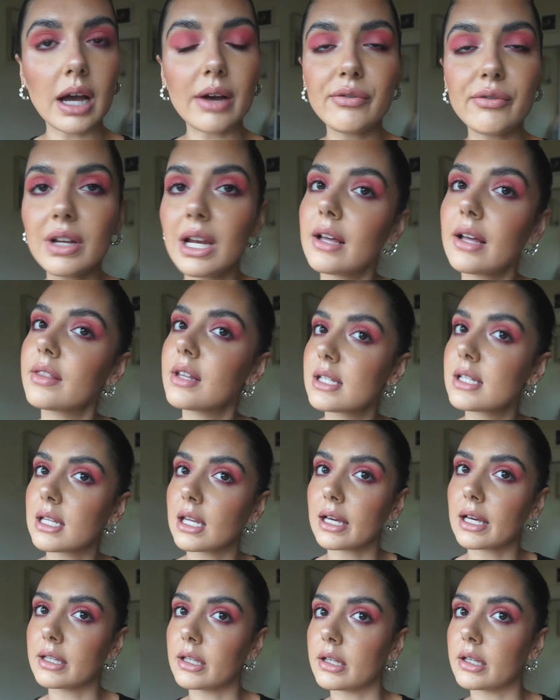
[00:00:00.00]
I feel like this
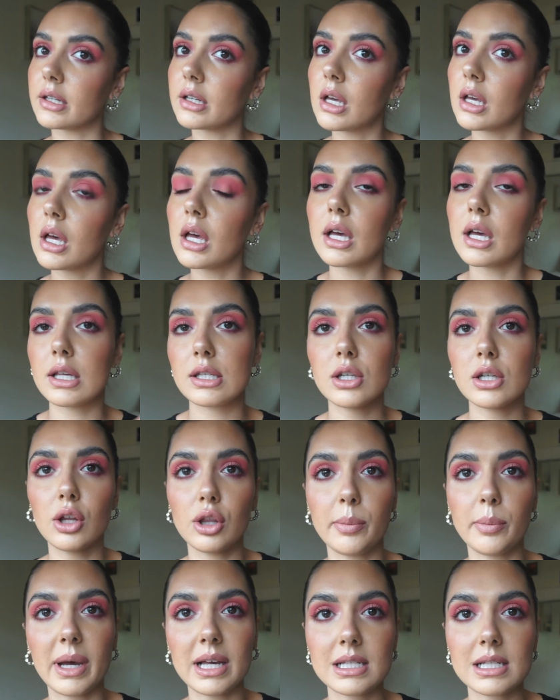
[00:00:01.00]
lighting is not
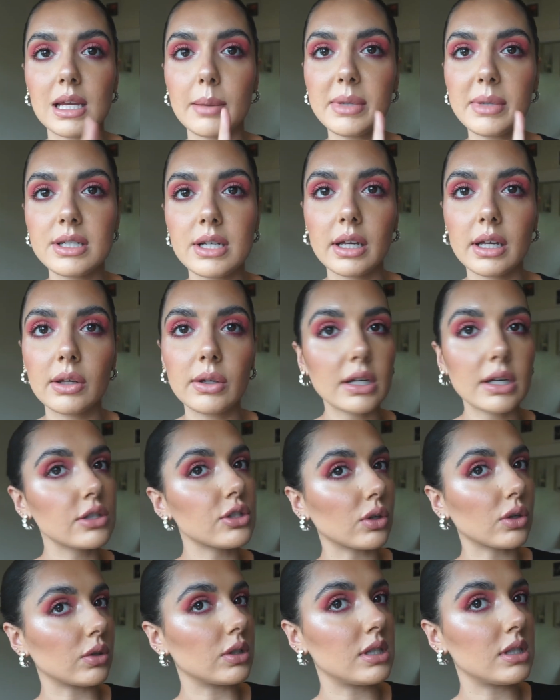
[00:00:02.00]
the best. Let me take you next
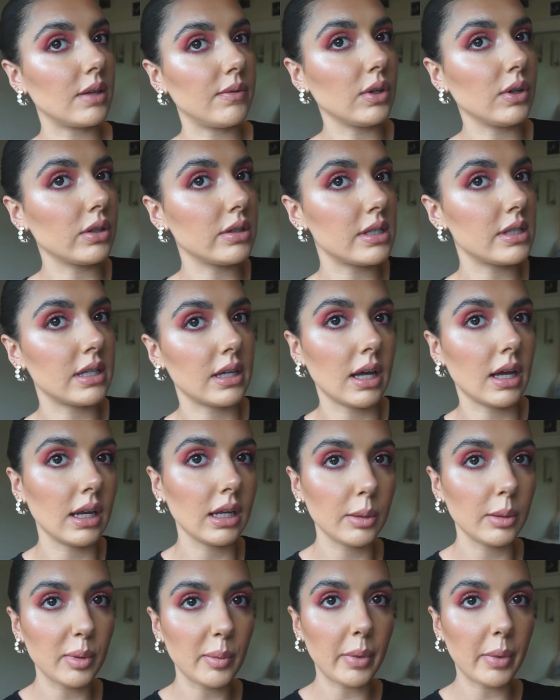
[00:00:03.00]
door and see if you can see it a
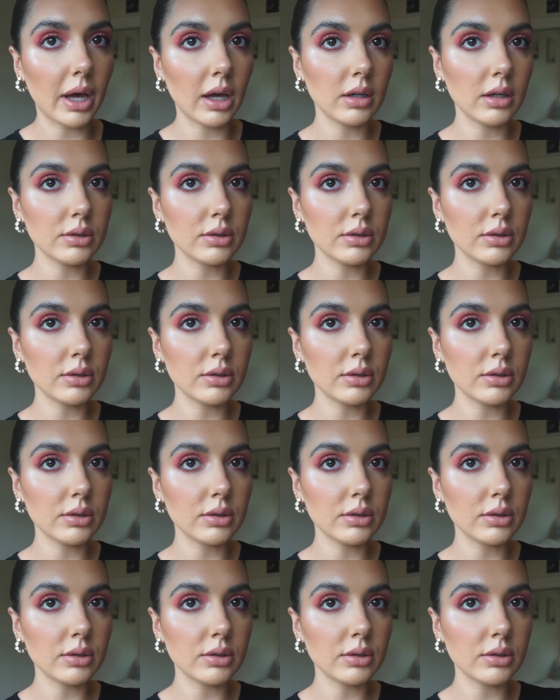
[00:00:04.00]
little bit better.